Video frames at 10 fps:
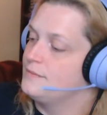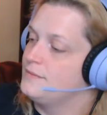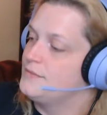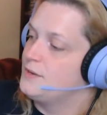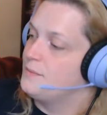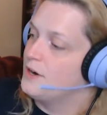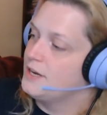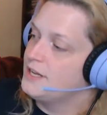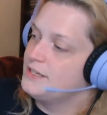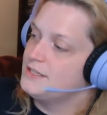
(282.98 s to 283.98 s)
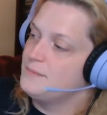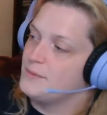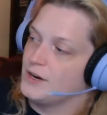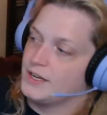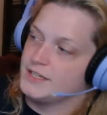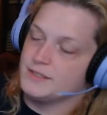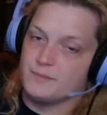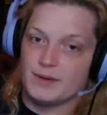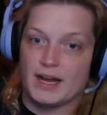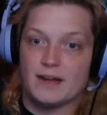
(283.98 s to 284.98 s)
To market, to
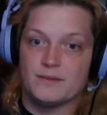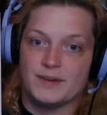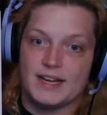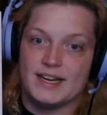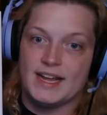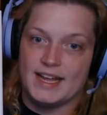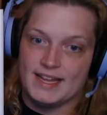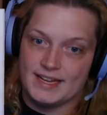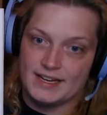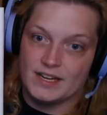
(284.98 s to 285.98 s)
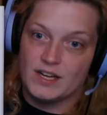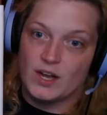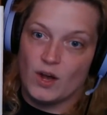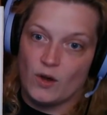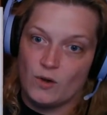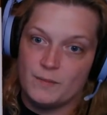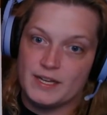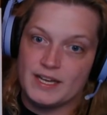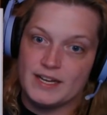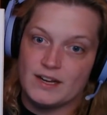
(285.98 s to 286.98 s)
buy a red hen. Home
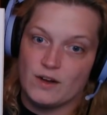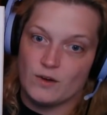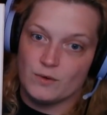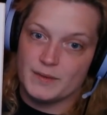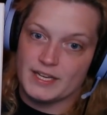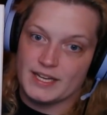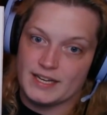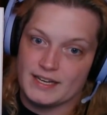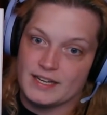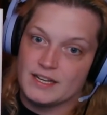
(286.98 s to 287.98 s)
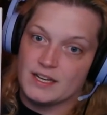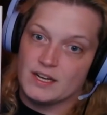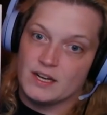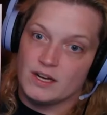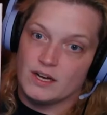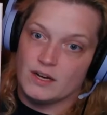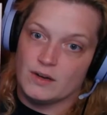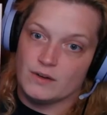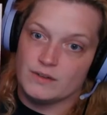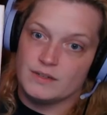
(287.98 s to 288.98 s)
again.
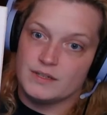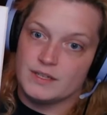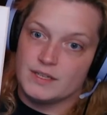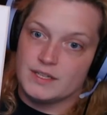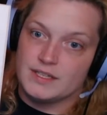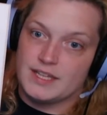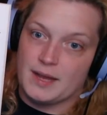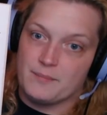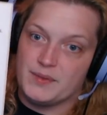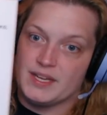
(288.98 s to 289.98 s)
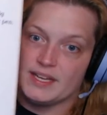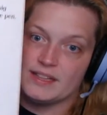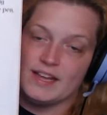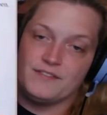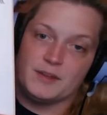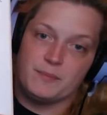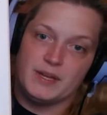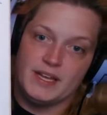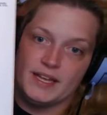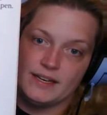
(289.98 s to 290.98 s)
Uh-oh, that pig left a
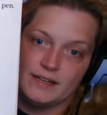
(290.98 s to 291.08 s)
pin.